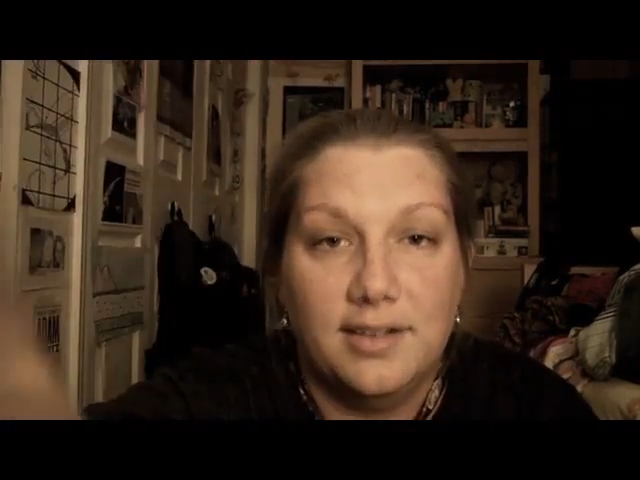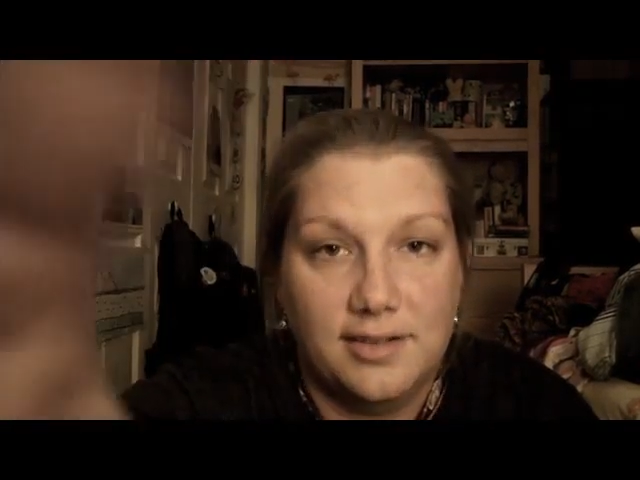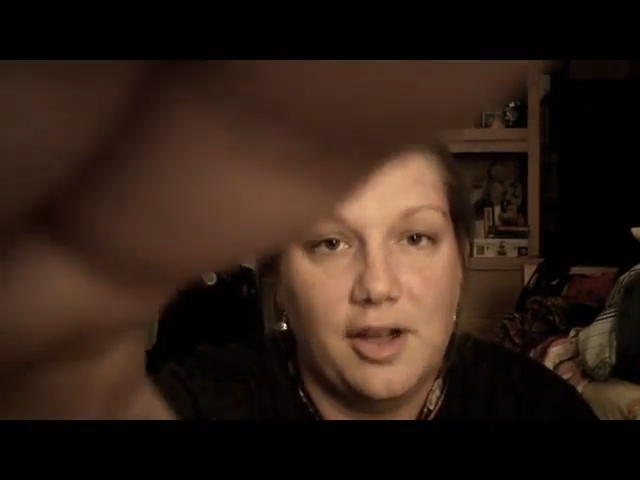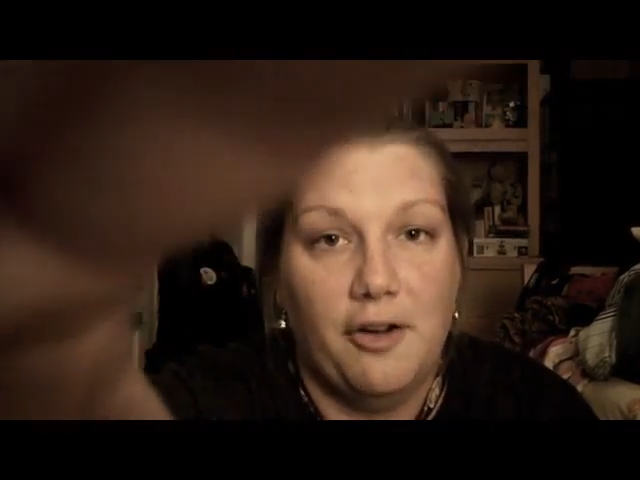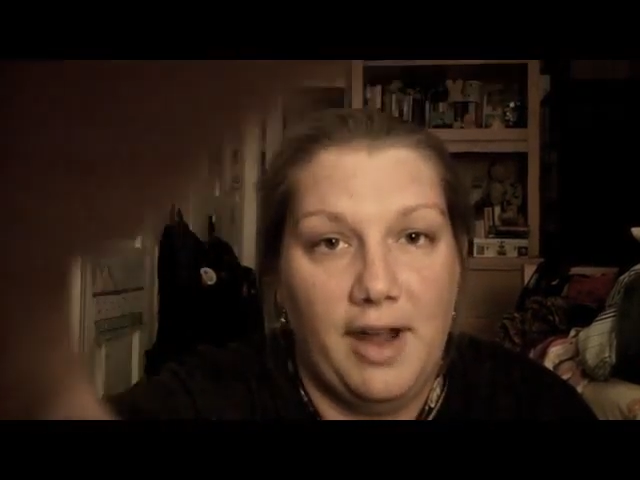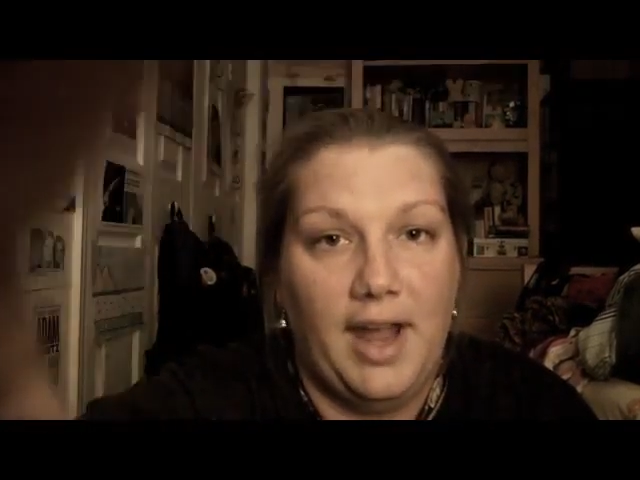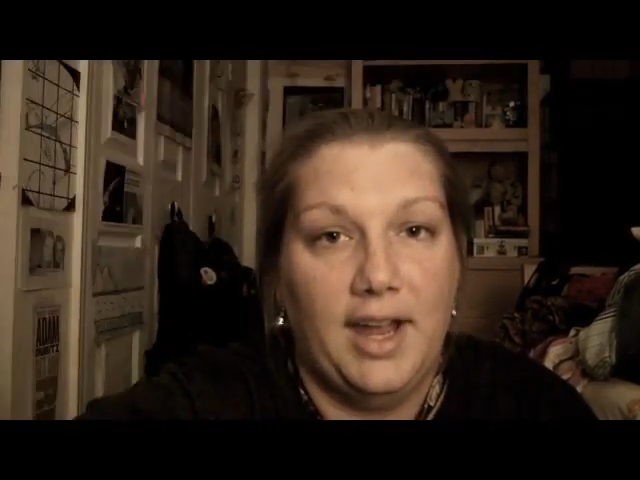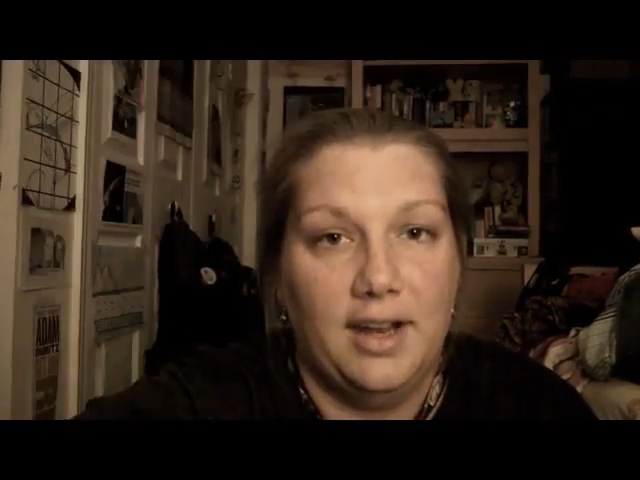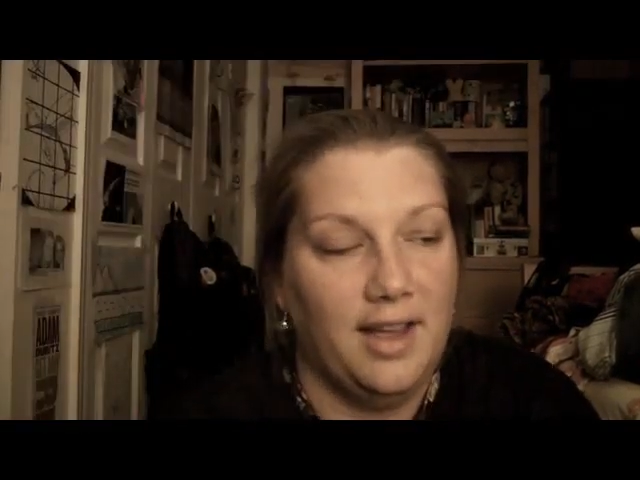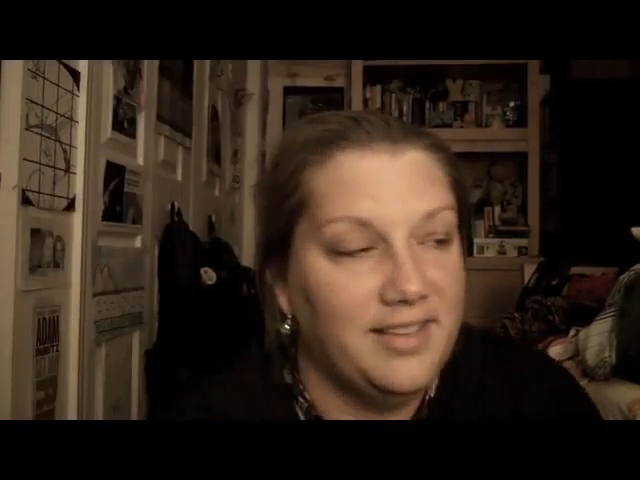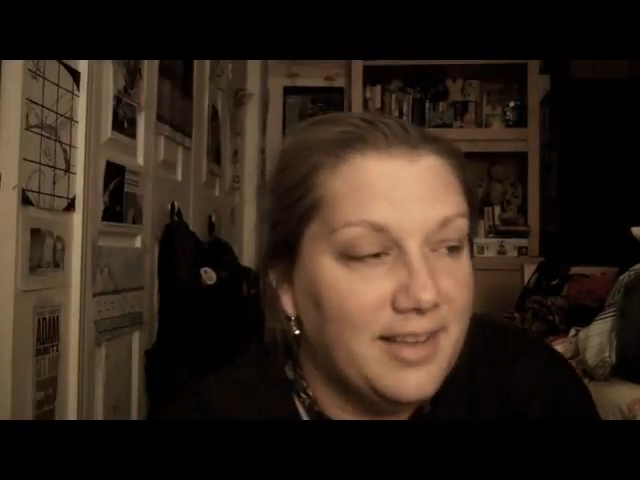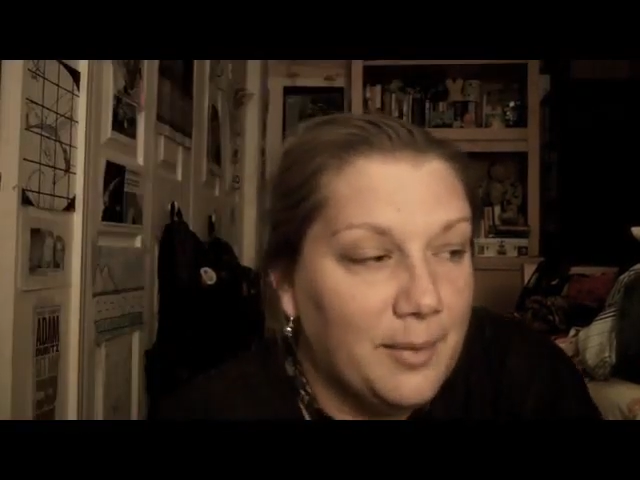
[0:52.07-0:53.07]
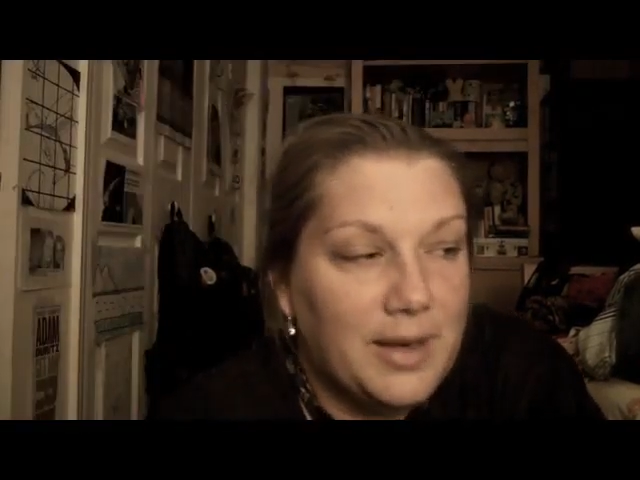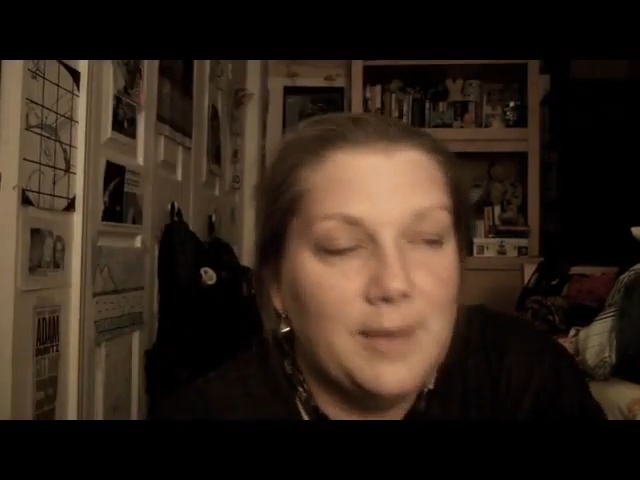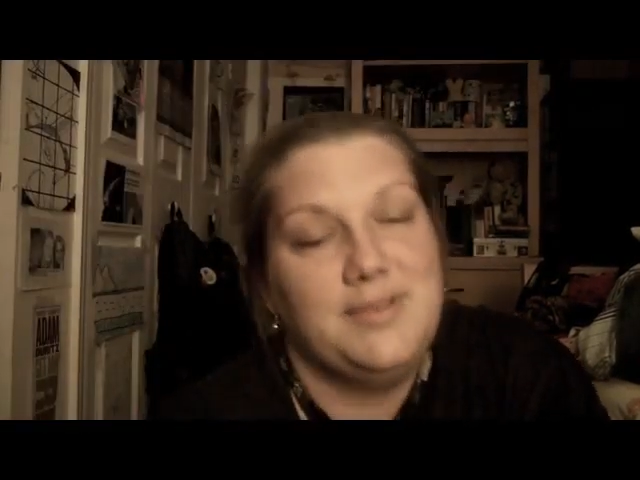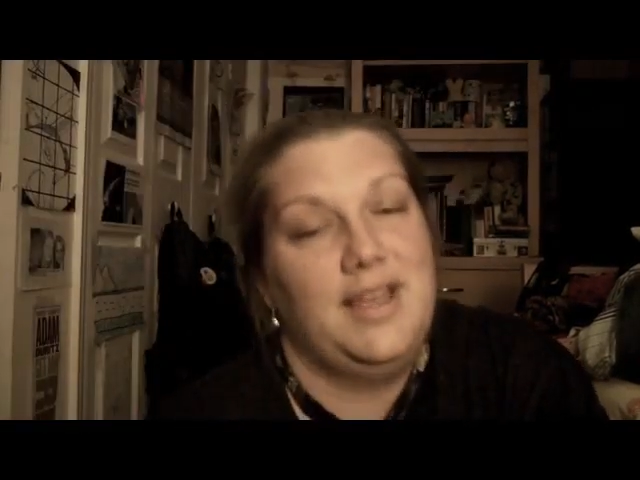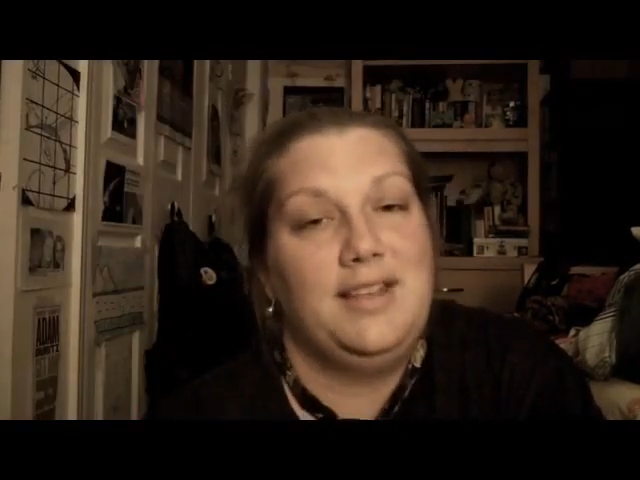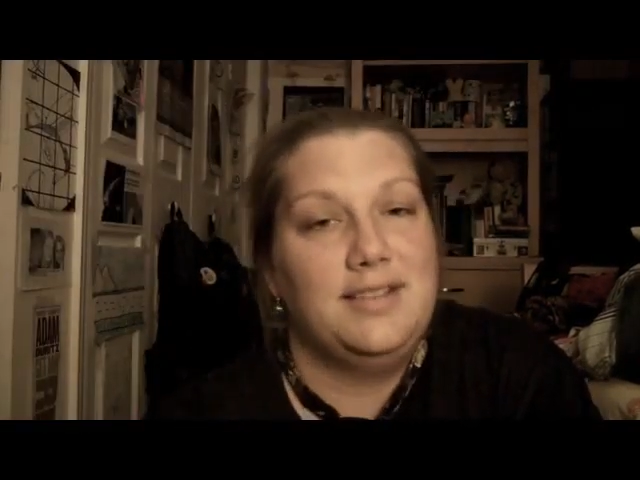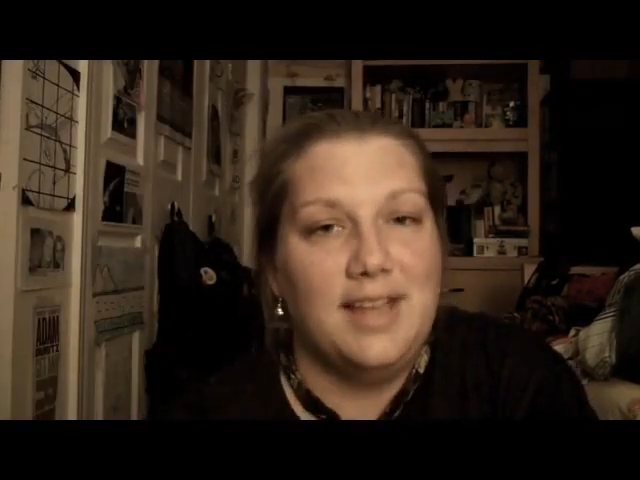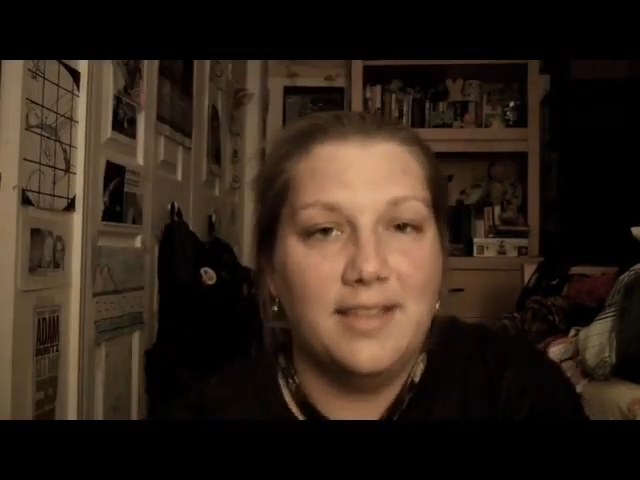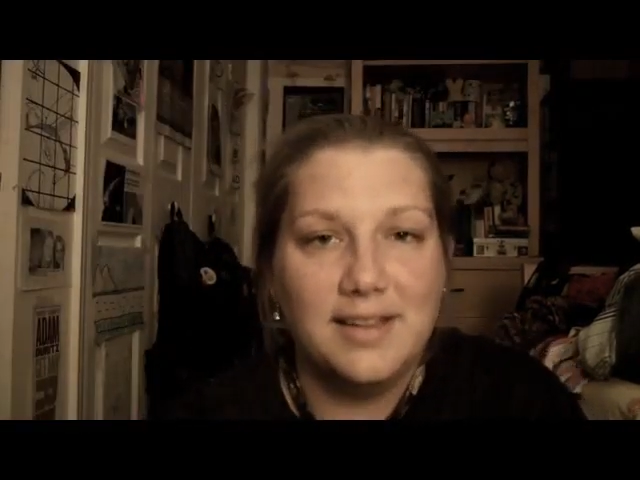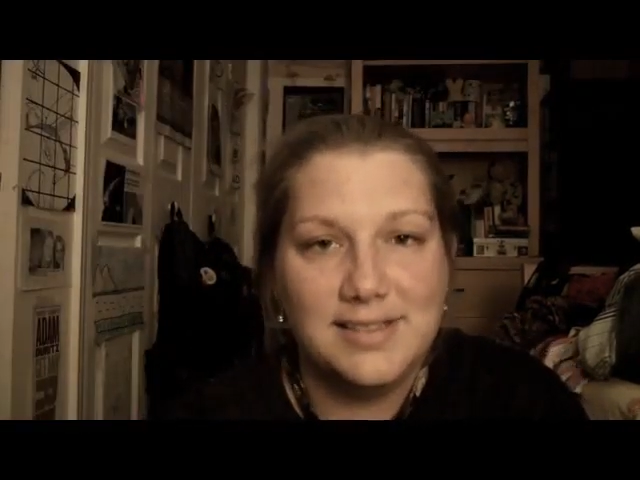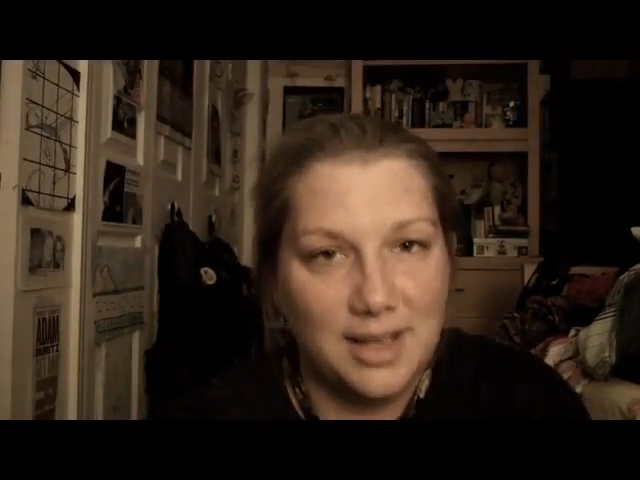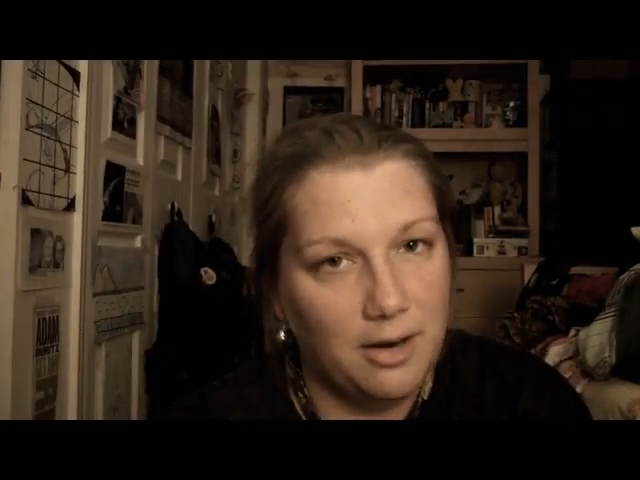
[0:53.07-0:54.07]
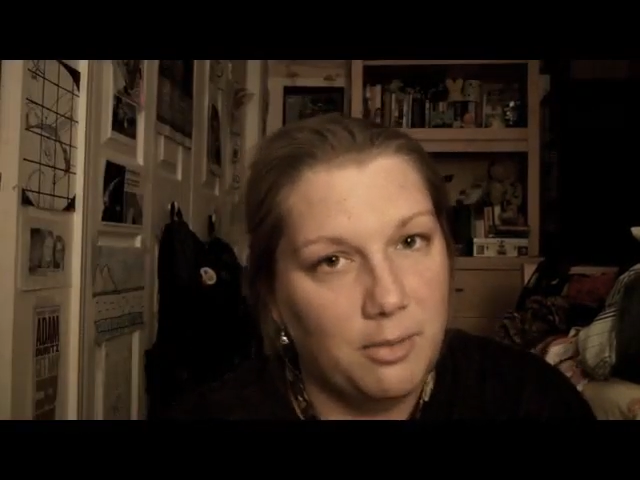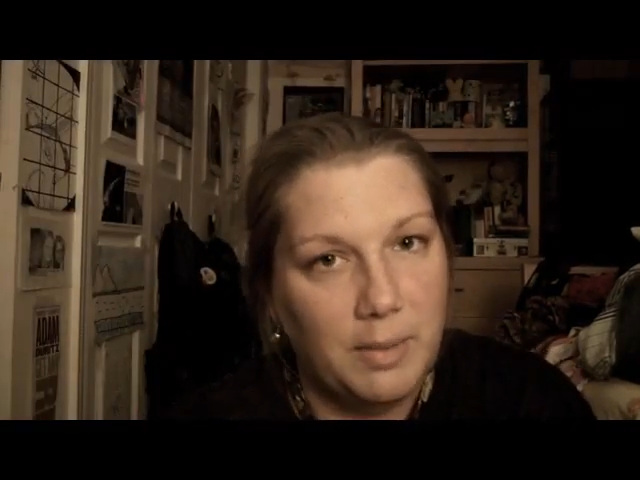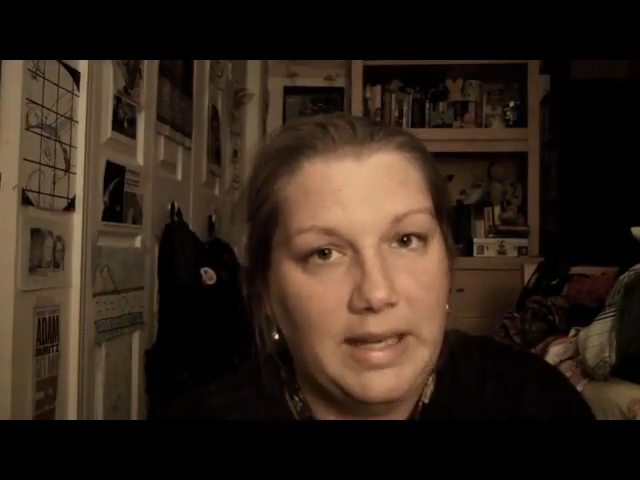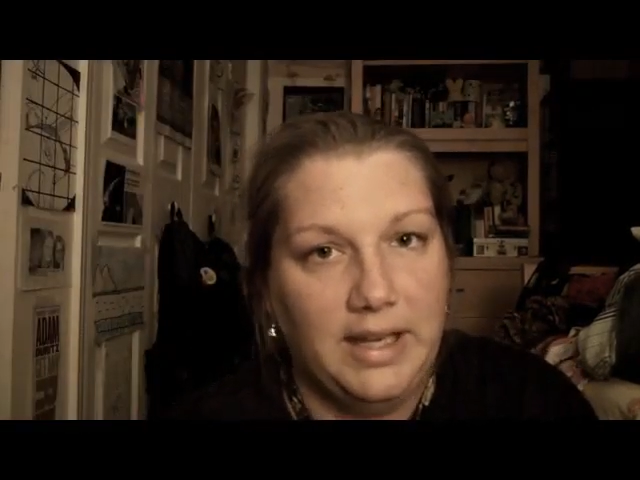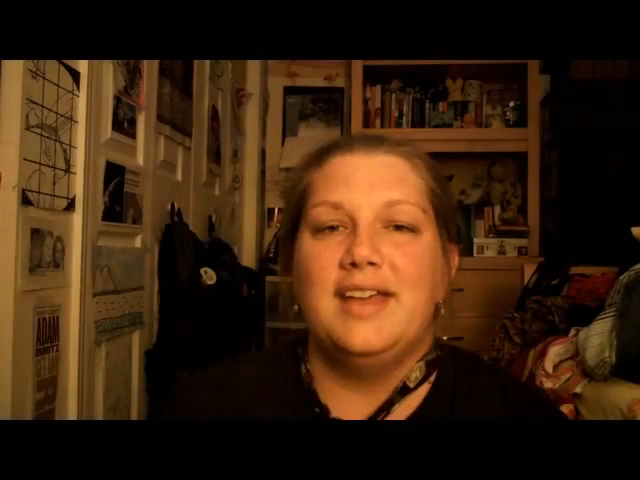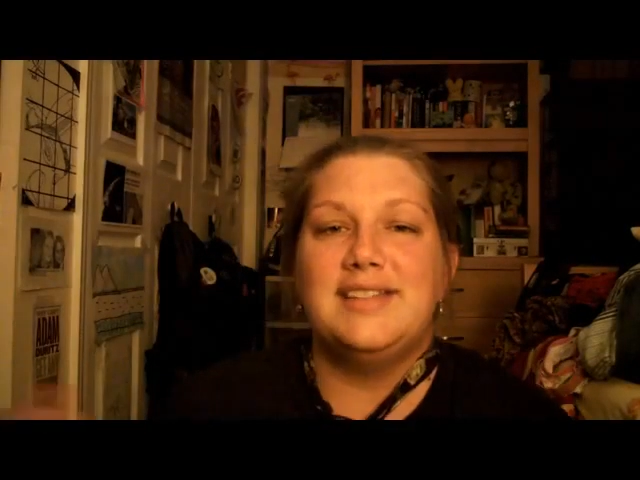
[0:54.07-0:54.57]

It's alright. I sometimes I say things I don't mean.